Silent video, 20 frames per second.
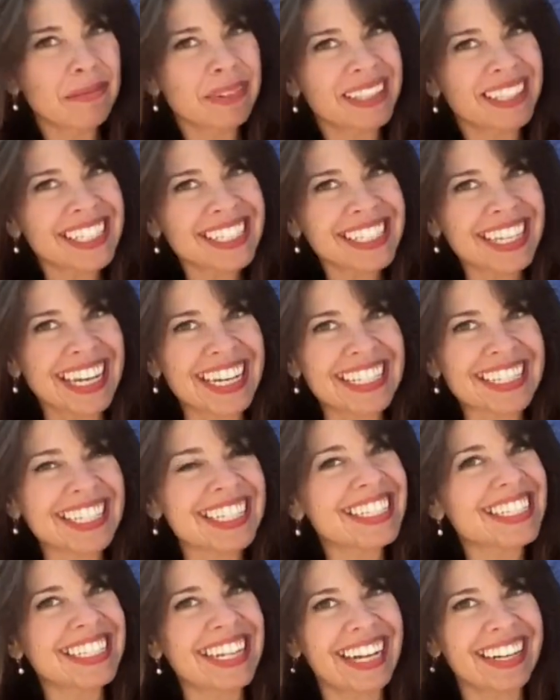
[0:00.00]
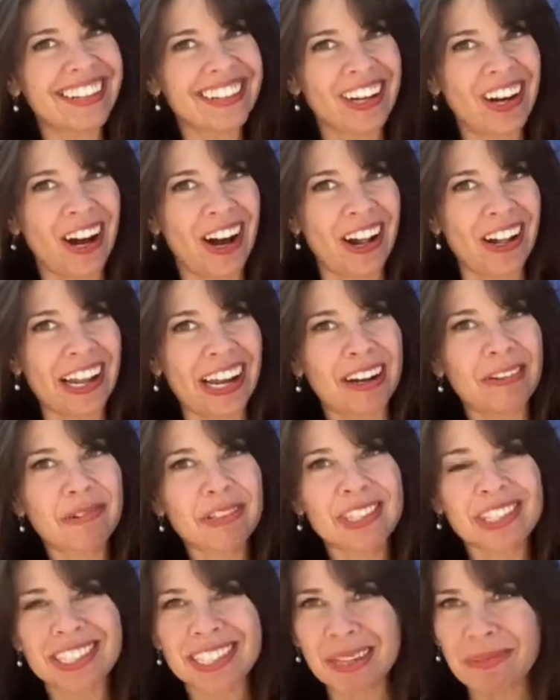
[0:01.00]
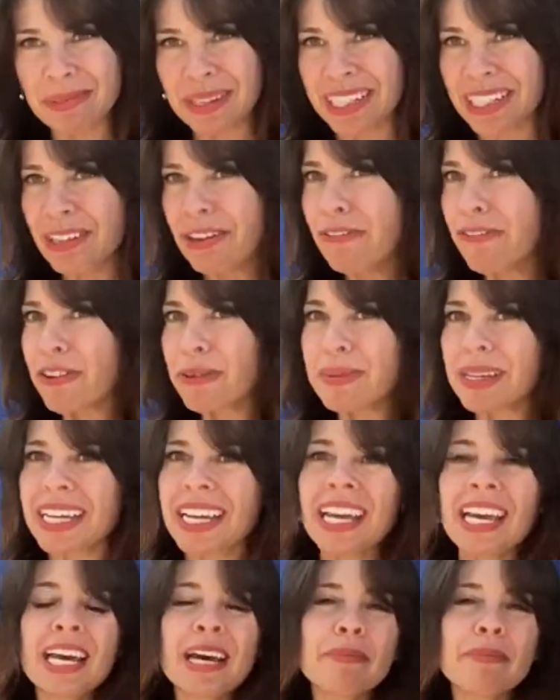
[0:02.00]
In this case, it's not alcoholic, which is something new for me,